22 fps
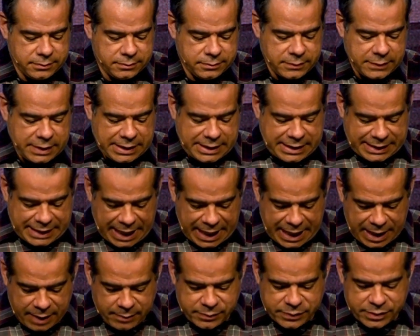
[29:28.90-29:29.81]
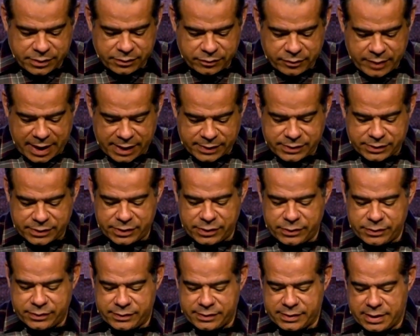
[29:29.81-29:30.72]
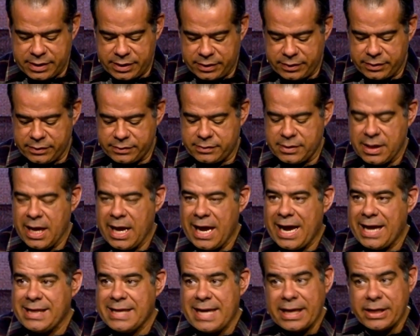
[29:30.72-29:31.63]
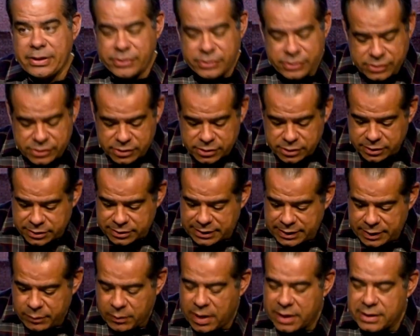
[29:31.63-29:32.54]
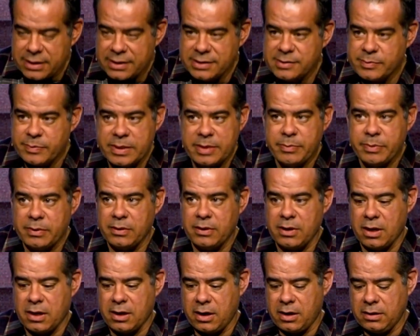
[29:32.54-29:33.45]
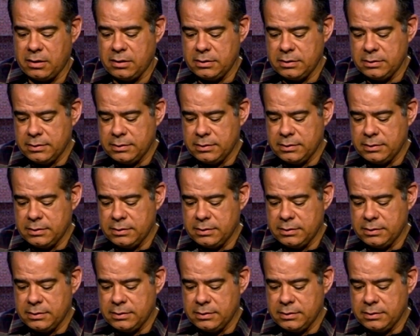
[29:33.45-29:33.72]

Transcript: He came to rescue sinners, and that is certainly what these people are.